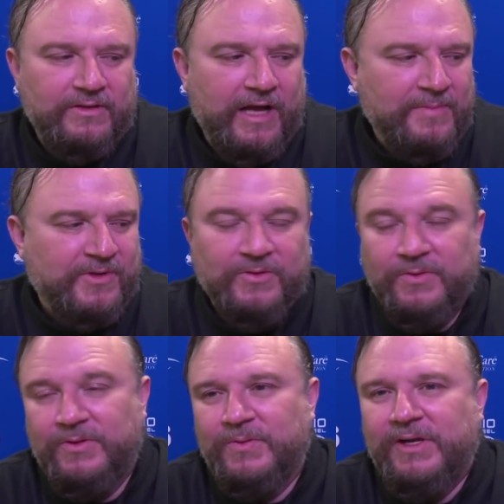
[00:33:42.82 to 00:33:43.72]
I'm good
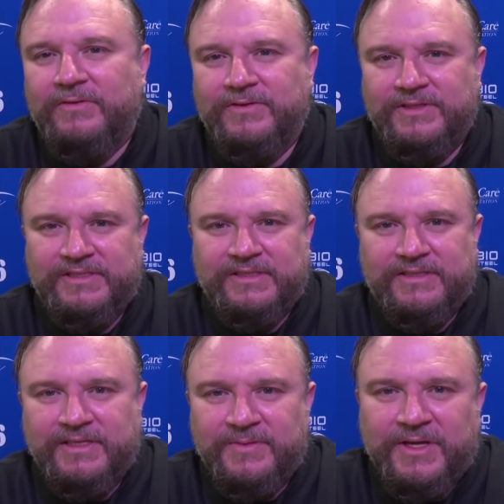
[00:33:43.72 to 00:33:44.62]
with whatever
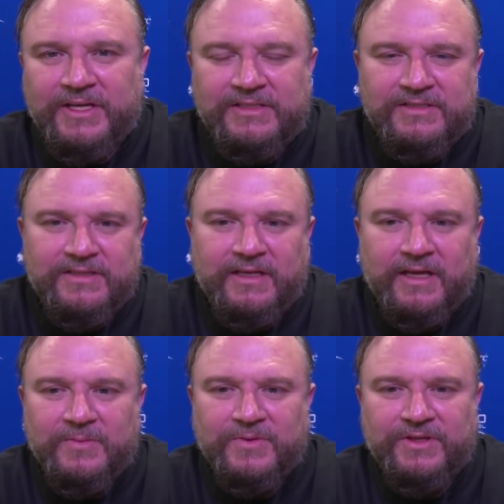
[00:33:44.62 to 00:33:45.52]
decision he makes, like
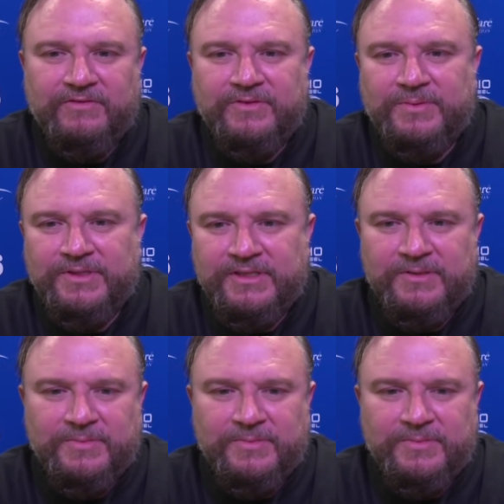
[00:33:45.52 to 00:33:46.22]
I am with every player,